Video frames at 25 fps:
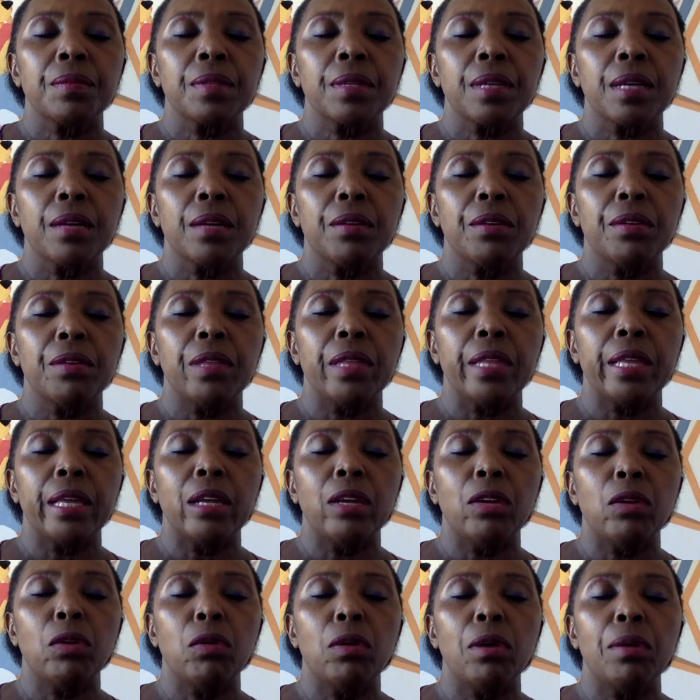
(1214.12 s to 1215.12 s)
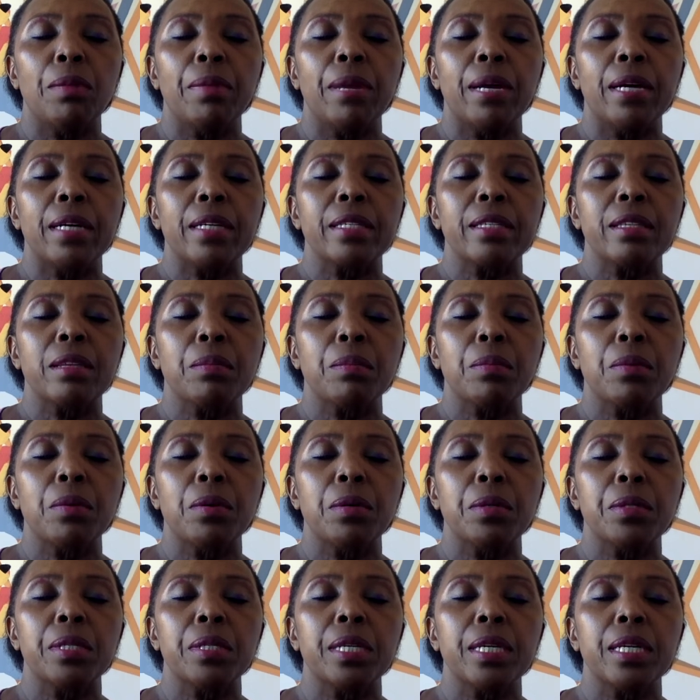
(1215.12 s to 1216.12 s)
With your lower back
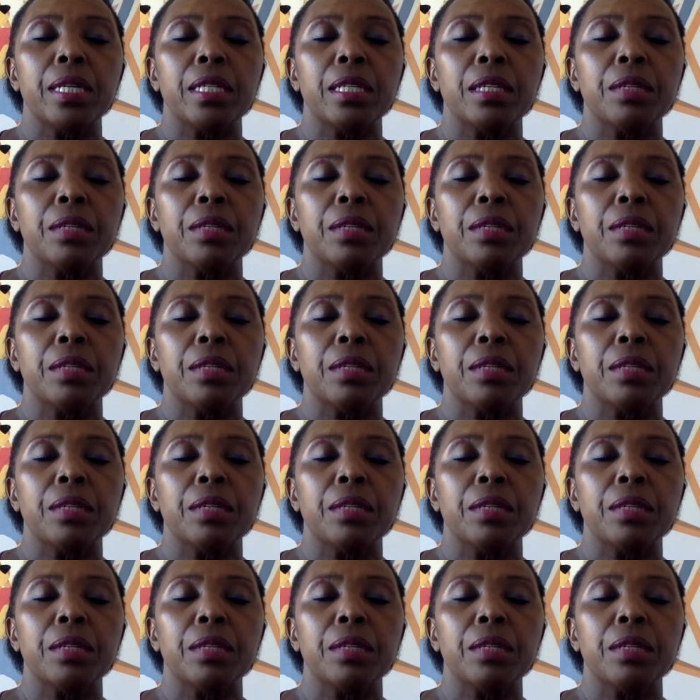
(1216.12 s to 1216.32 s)
supported,